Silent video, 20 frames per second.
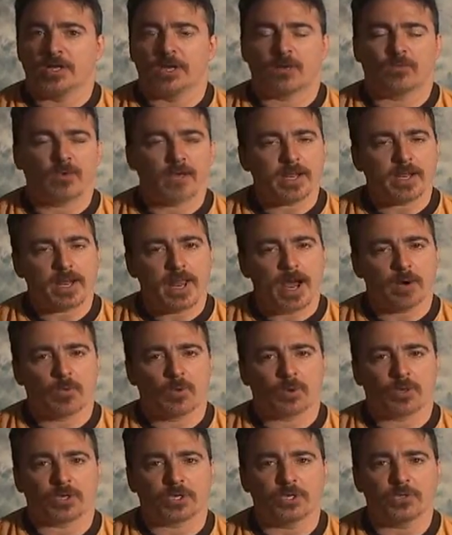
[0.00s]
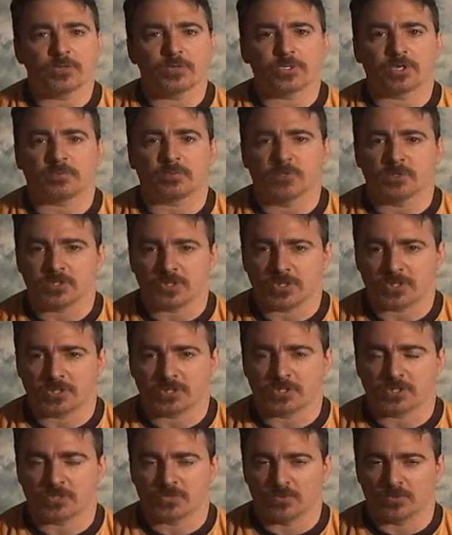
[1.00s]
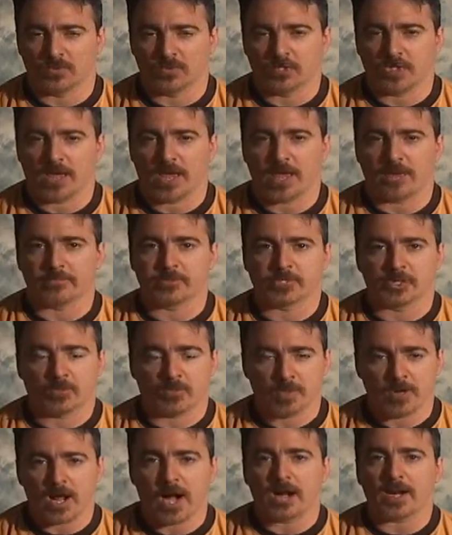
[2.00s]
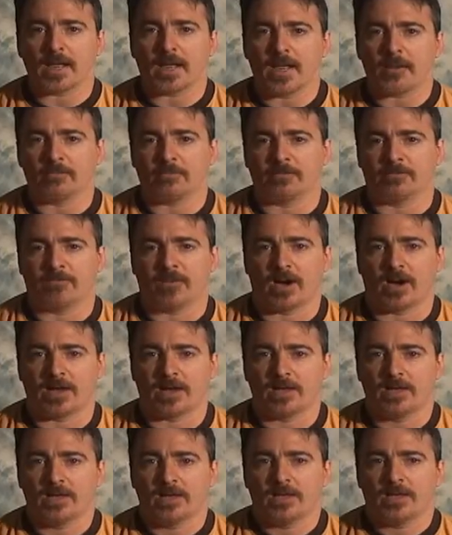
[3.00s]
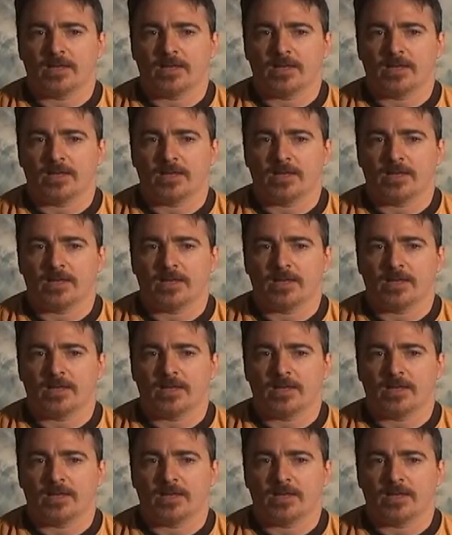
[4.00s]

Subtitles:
Now right now we're acoustic musicians group jam, so we're not amplified.